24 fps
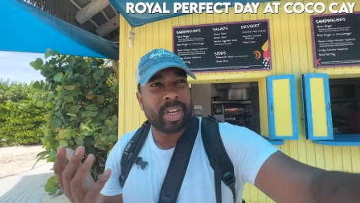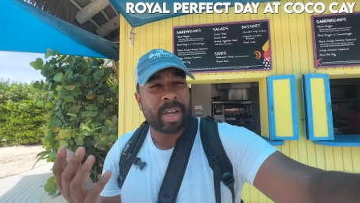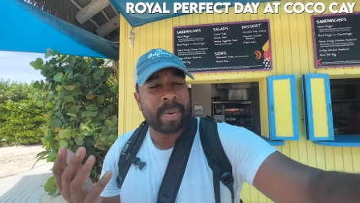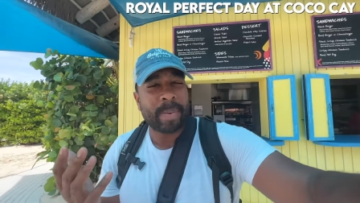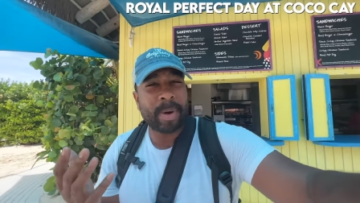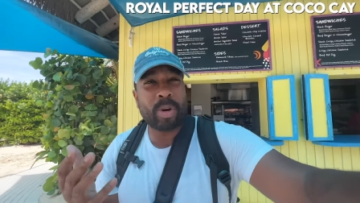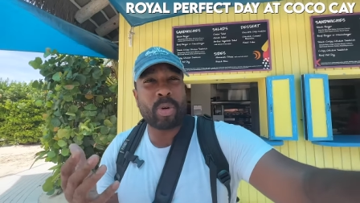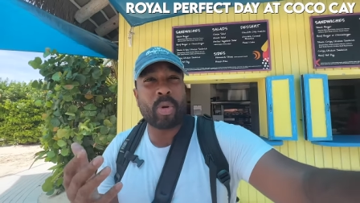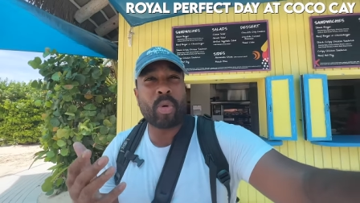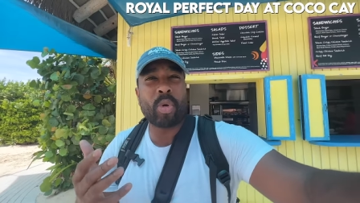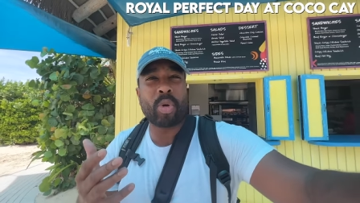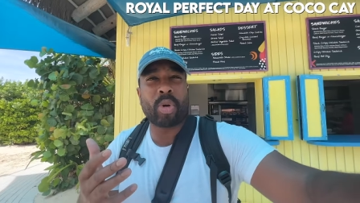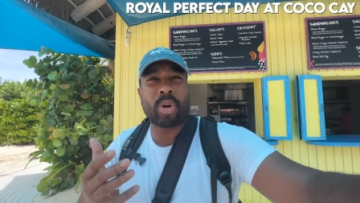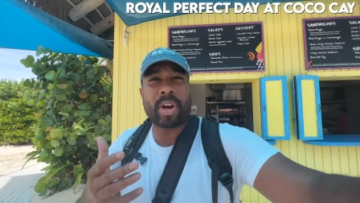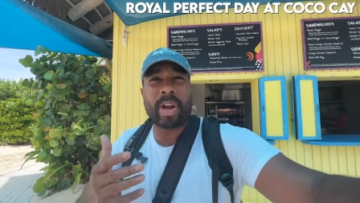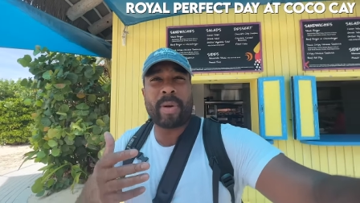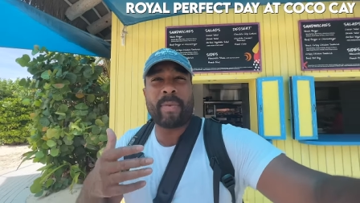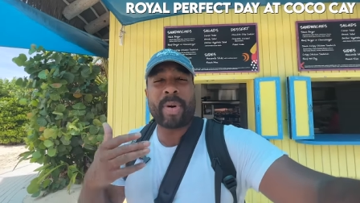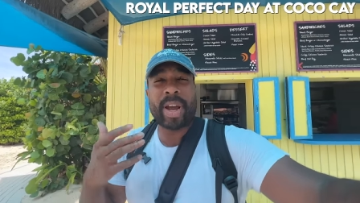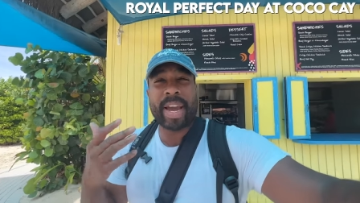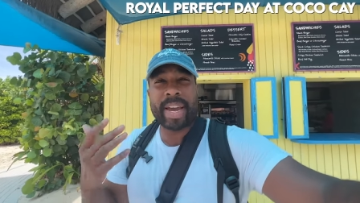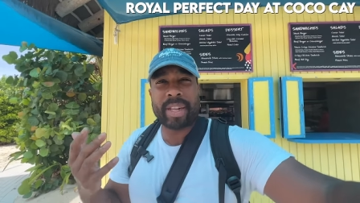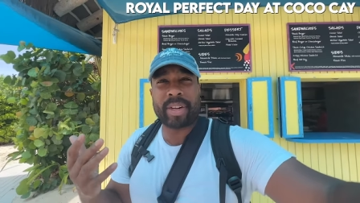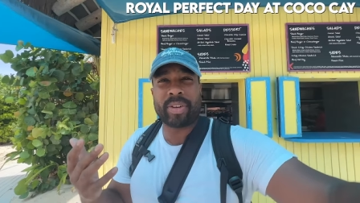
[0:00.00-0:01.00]
I'm gonna order a
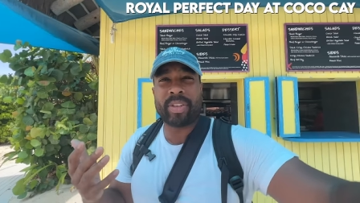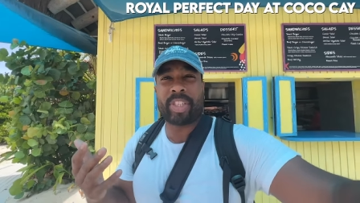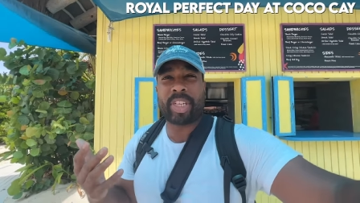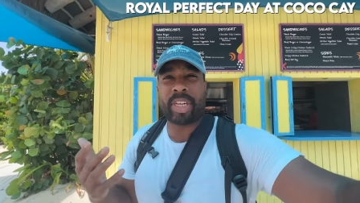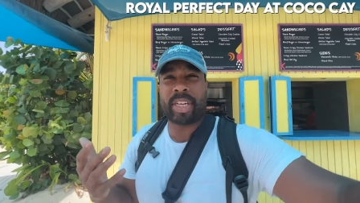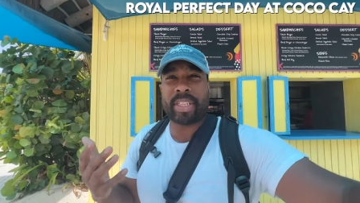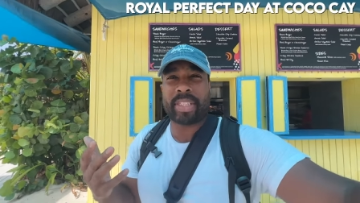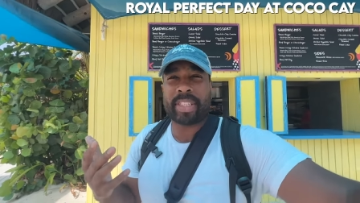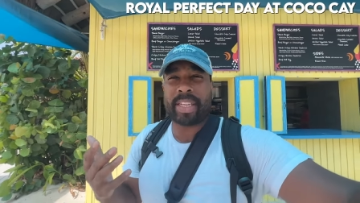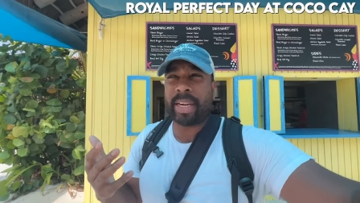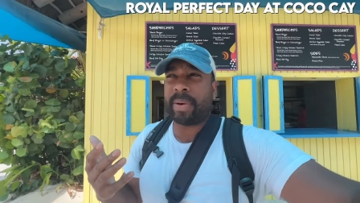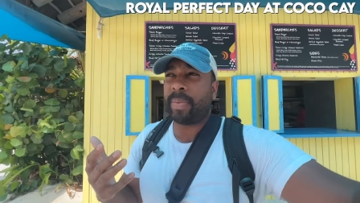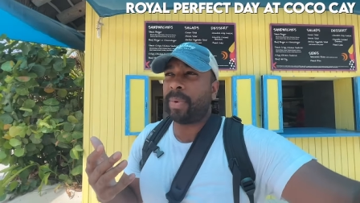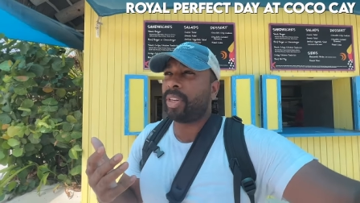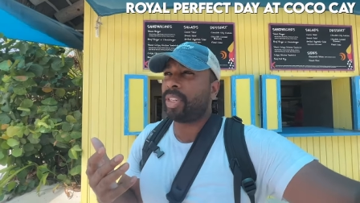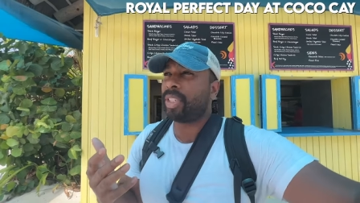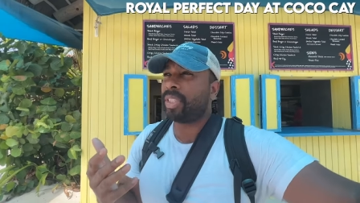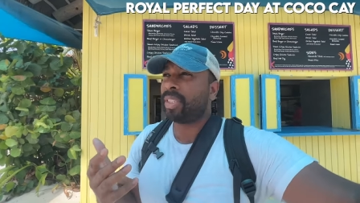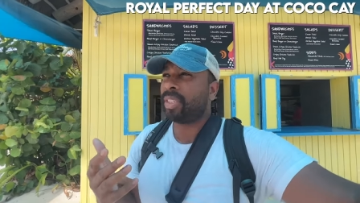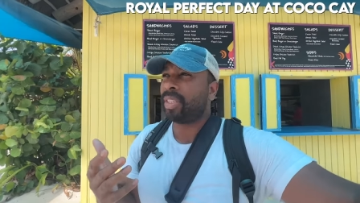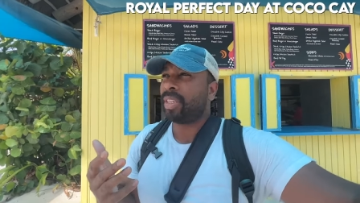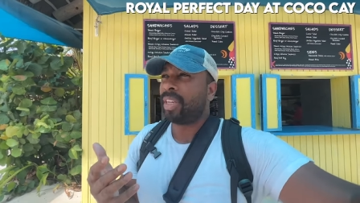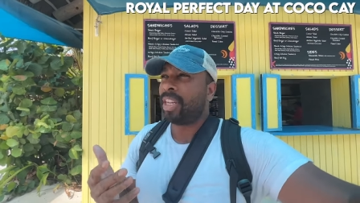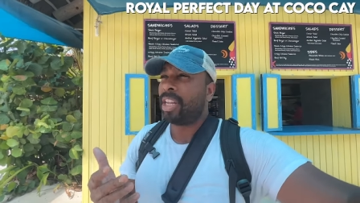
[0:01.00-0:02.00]
regular chicken sandwich,
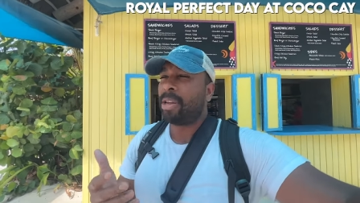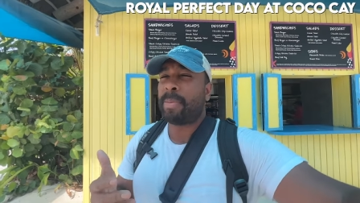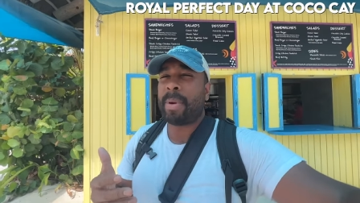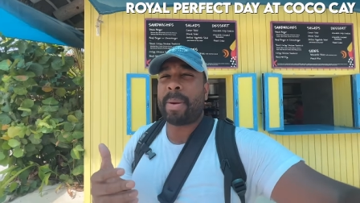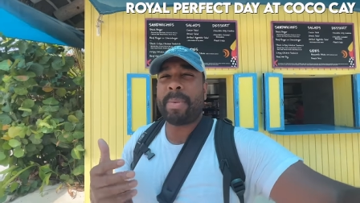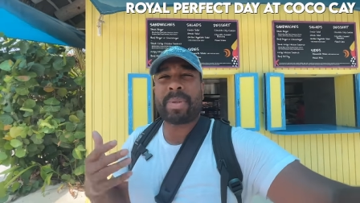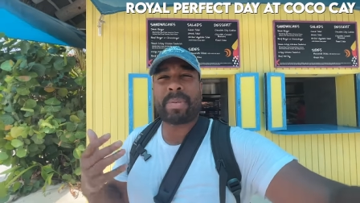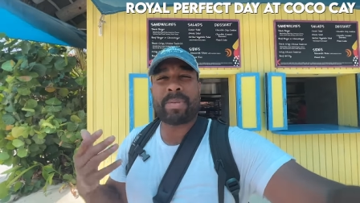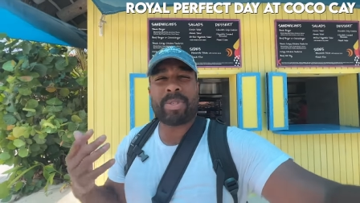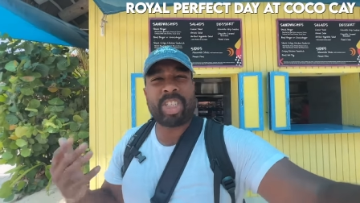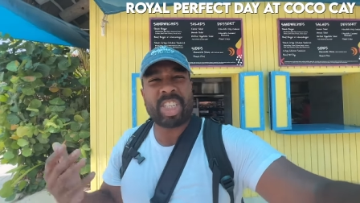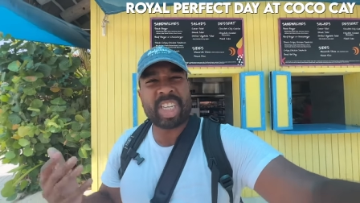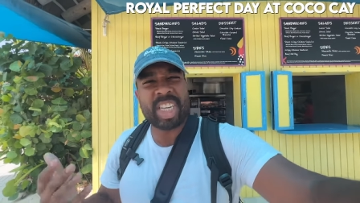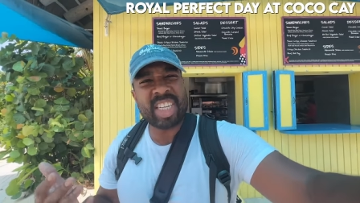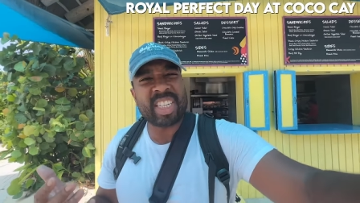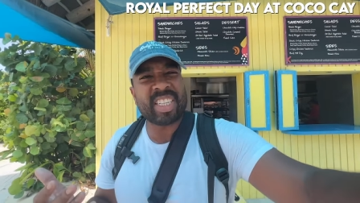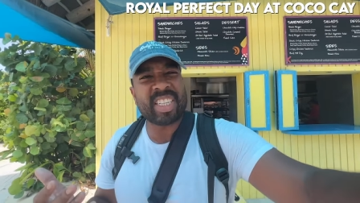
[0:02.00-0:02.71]
maybe some cheese